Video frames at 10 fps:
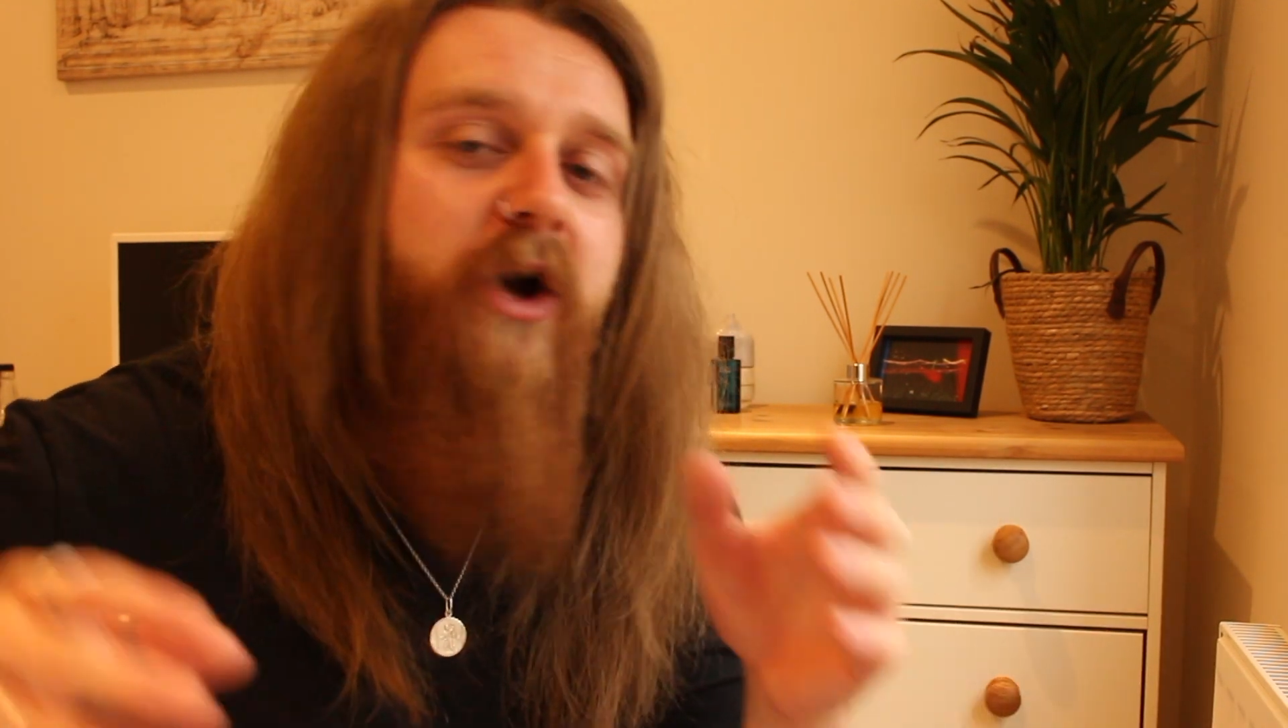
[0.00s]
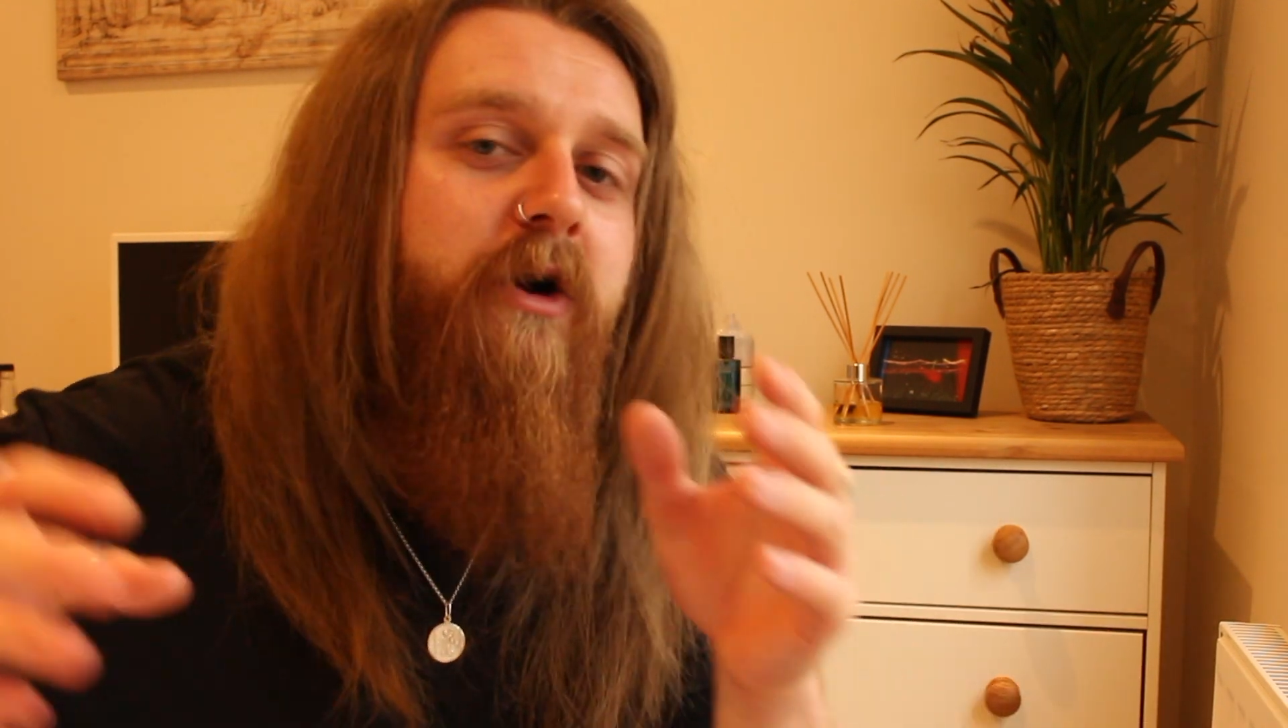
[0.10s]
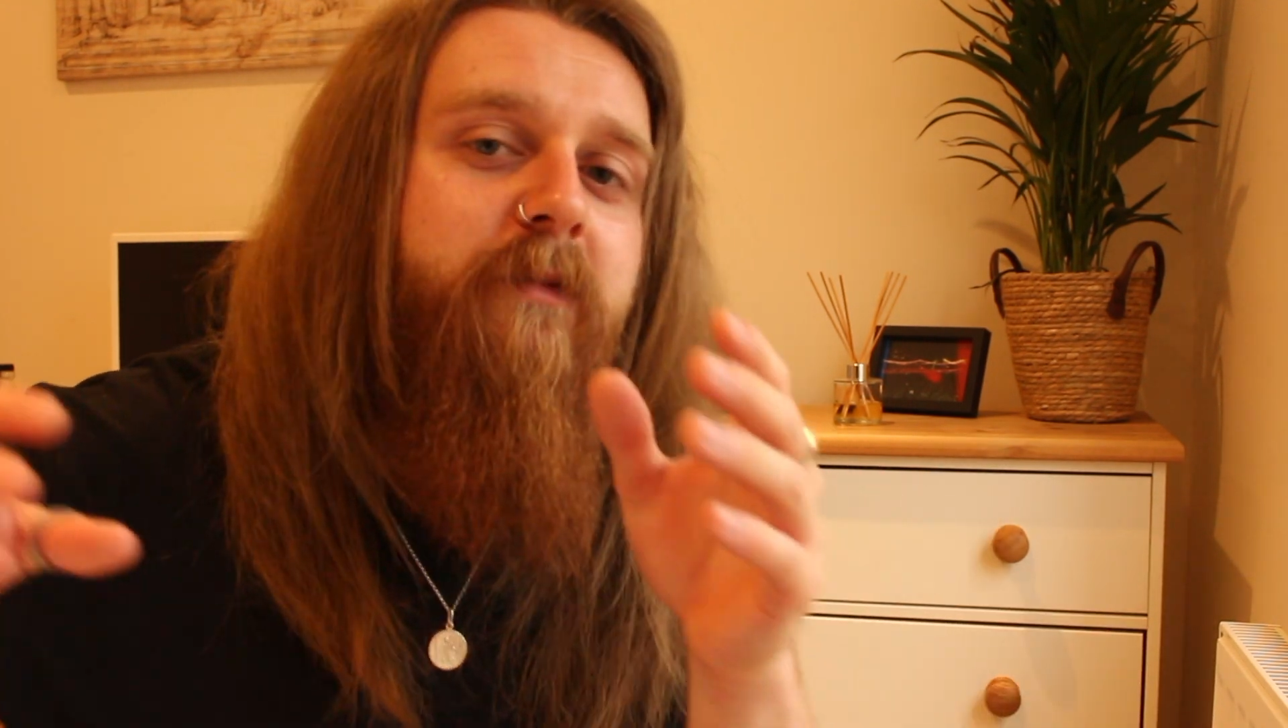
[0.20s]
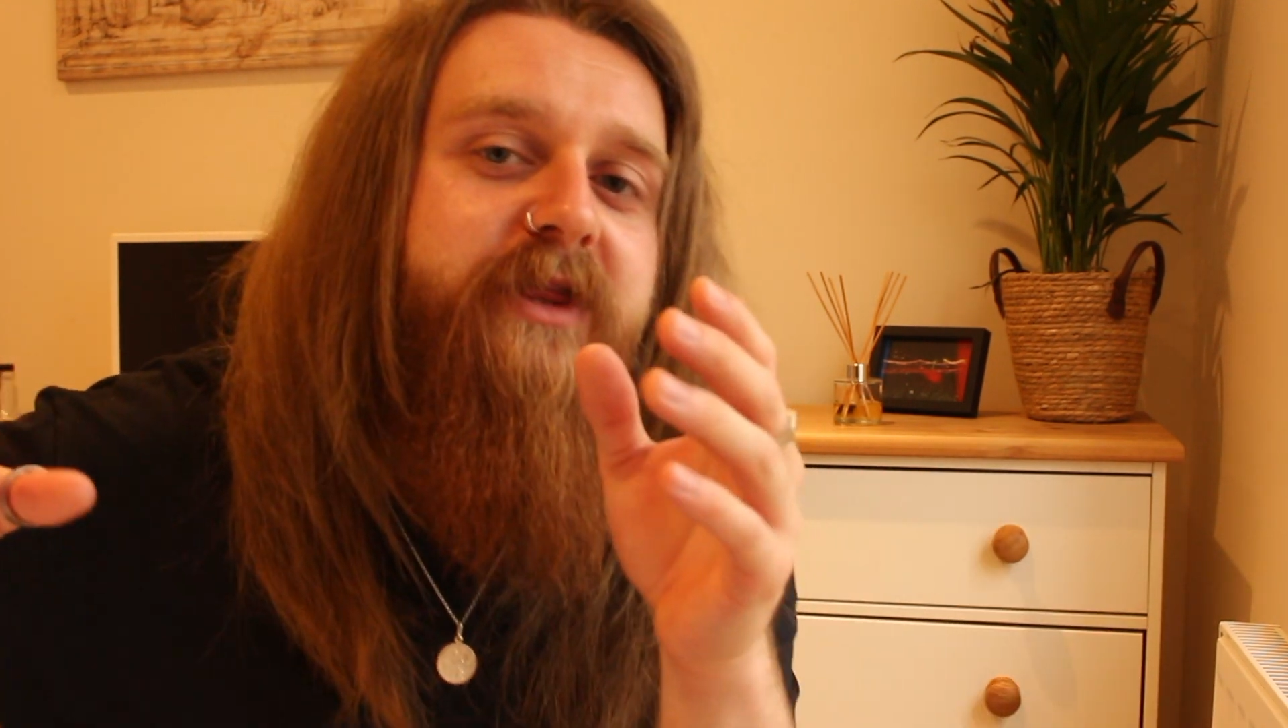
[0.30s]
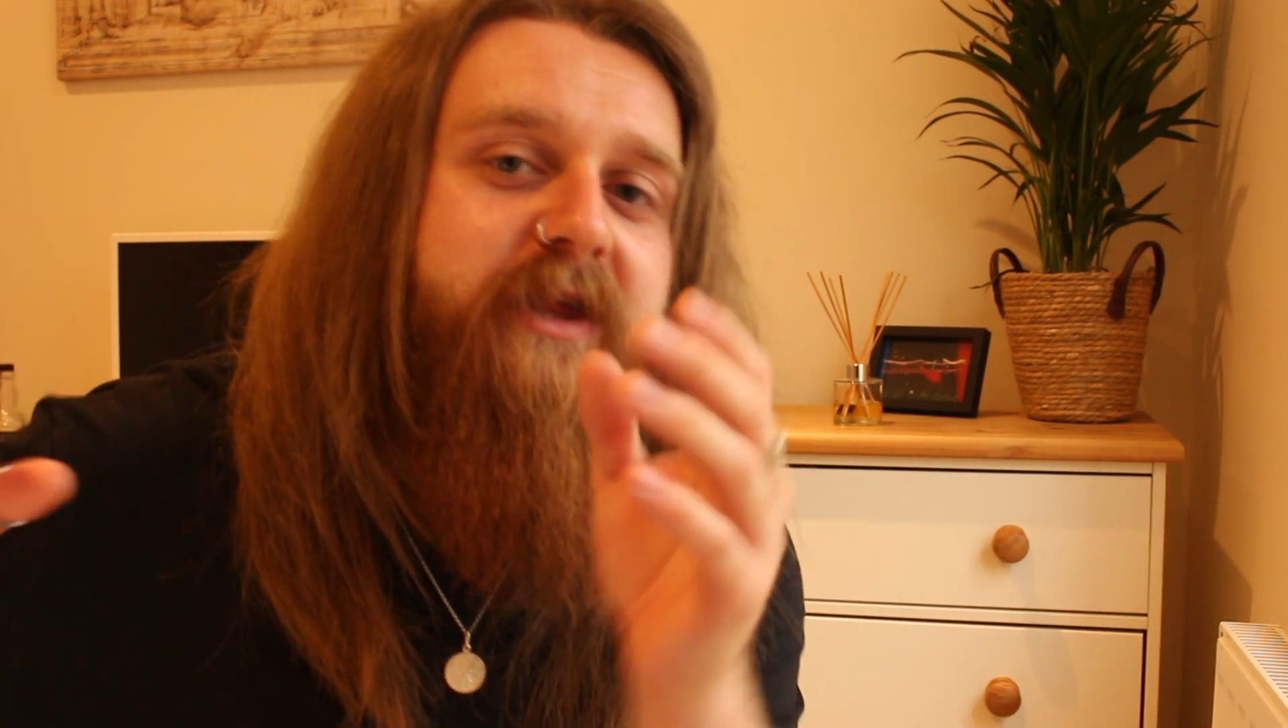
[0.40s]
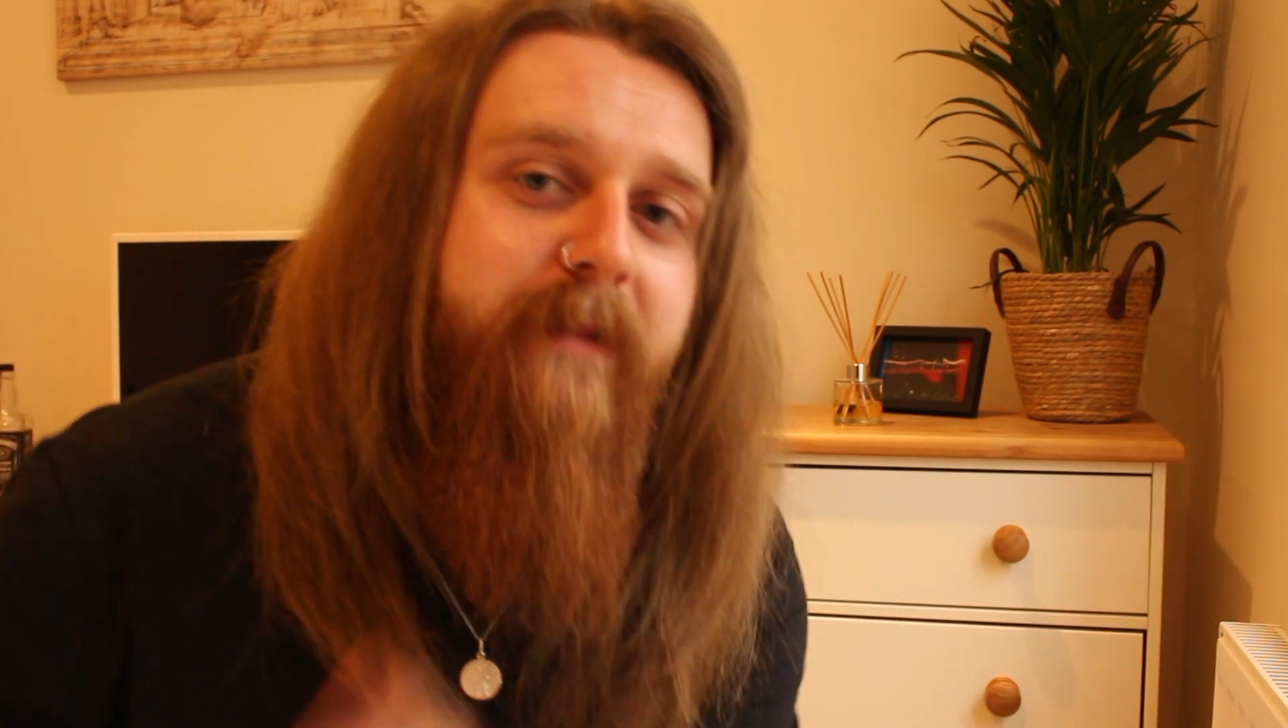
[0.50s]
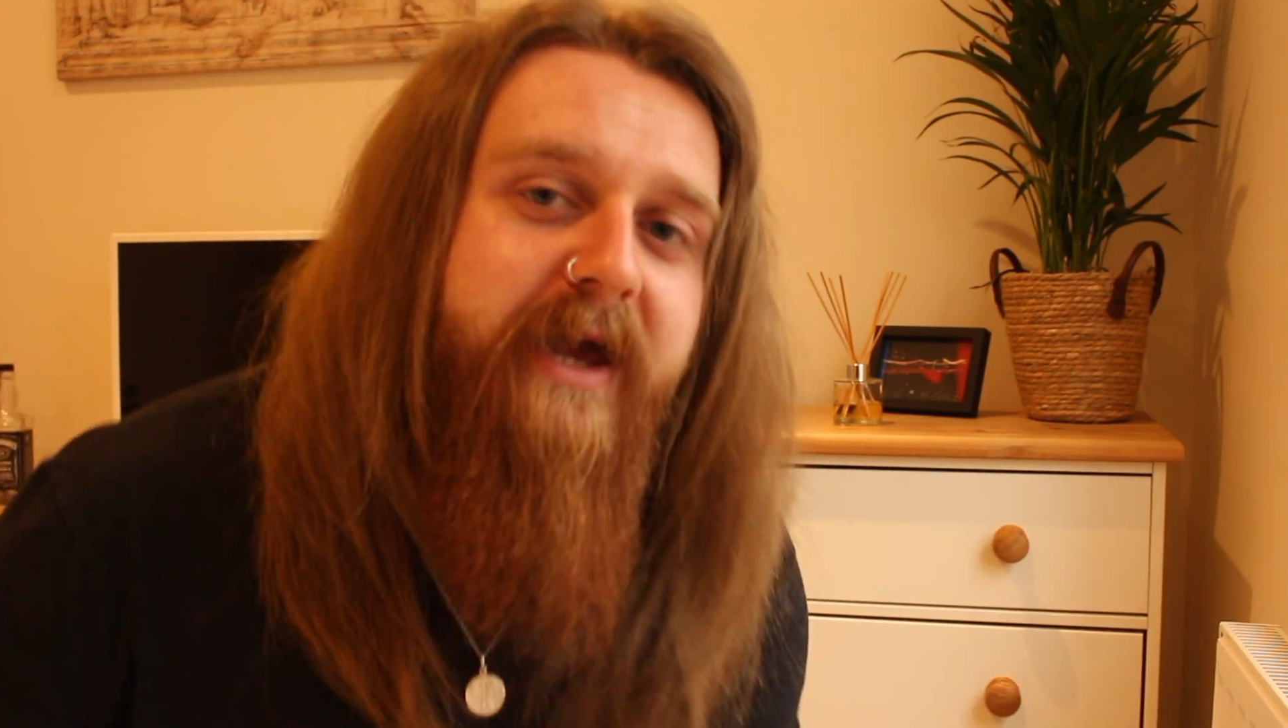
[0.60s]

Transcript: going with your